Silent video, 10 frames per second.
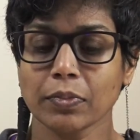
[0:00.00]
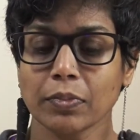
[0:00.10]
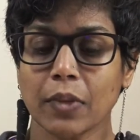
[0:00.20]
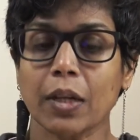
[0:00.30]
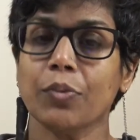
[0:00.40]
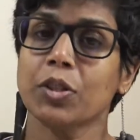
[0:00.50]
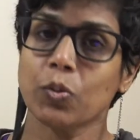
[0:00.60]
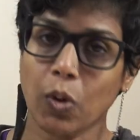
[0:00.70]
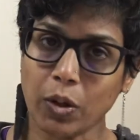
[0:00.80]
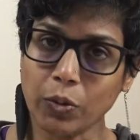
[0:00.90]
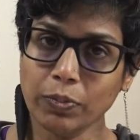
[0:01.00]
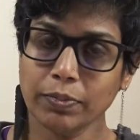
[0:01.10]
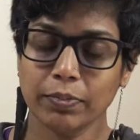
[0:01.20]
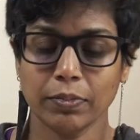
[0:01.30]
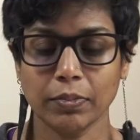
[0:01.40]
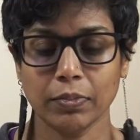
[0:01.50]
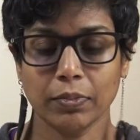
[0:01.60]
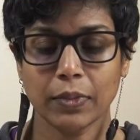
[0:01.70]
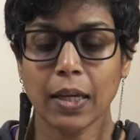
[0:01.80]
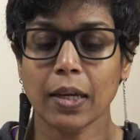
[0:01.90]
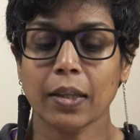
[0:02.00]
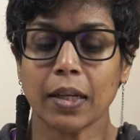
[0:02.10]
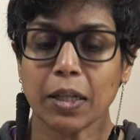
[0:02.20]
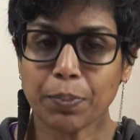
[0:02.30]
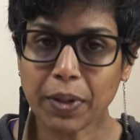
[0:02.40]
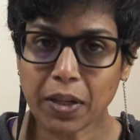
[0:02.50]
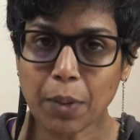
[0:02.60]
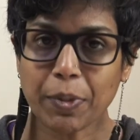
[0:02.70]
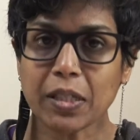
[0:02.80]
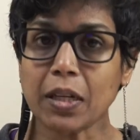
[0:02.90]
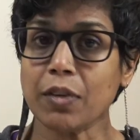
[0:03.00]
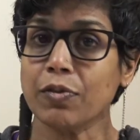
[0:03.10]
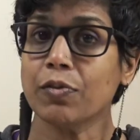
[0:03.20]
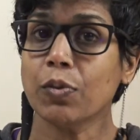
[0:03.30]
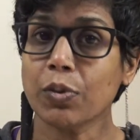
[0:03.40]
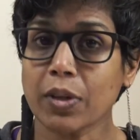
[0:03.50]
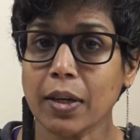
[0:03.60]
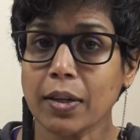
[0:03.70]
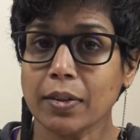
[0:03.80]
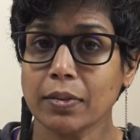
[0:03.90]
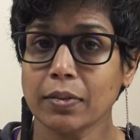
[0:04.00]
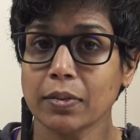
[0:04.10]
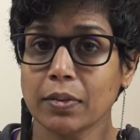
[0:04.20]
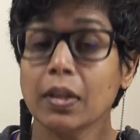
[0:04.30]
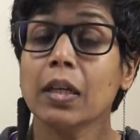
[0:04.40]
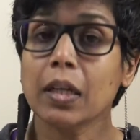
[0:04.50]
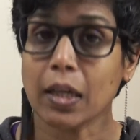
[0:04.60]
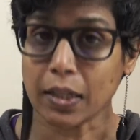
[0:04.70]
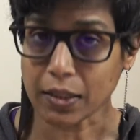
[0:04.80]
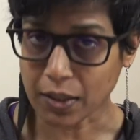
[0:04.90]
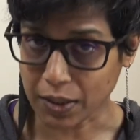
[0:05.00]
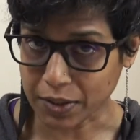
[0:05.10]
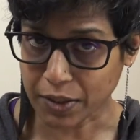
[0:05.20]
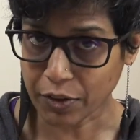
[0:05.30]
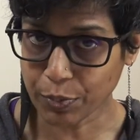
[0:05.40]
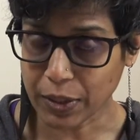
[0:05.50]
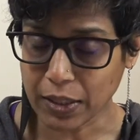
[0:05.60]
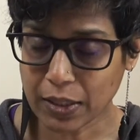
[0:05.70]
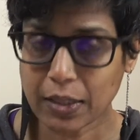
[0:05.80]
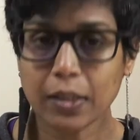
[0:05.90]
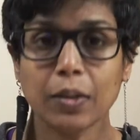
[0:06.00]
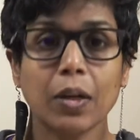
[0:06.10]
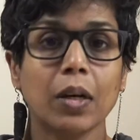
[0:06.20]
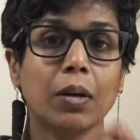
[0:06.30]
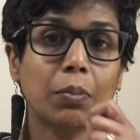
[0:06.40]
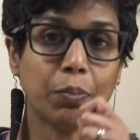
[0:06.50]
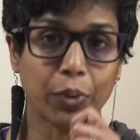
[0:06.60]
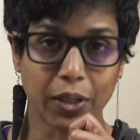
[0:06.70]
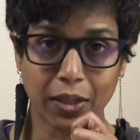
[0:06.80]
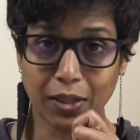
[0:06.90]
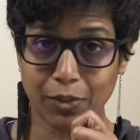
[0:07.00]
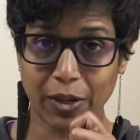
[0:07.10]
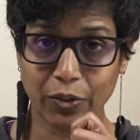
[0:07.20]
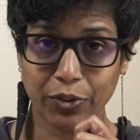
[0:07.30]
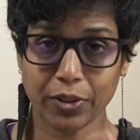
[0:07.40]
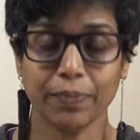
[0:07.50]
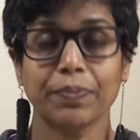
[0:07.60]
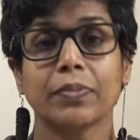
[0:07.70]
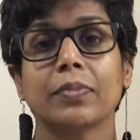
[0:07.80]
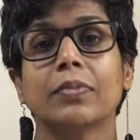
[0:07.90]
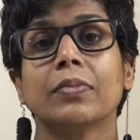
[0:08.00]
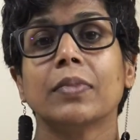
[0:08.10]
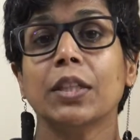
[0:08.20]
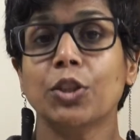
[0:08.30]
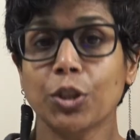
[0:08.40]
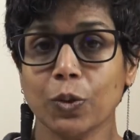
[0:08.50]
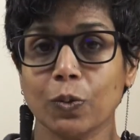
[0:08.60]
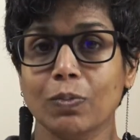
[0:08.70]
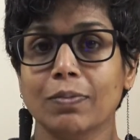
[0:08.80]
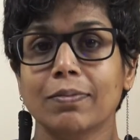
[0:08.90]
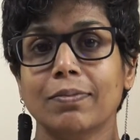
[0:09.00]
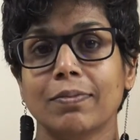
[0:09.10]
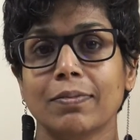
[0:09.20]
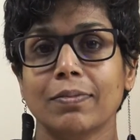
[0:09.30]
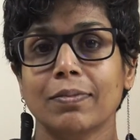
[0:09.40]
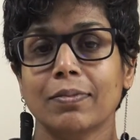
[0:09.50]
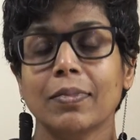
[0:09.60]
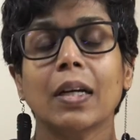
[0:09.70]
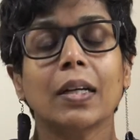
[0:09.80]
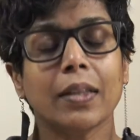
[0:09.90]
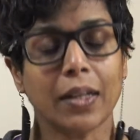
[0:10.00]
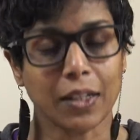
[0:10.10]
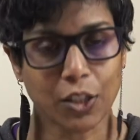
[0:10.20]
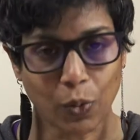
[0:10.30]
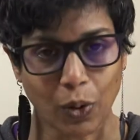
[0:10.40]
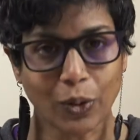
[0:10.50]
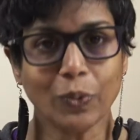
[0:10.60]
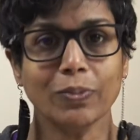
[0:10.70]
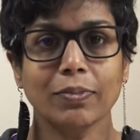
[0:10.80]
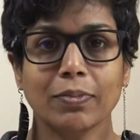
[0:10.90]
And he would swallow. Then he'd pick up his knife and fork again, and he'd cut another piece, put it in his mouth, he'd chew, then he'd swallow,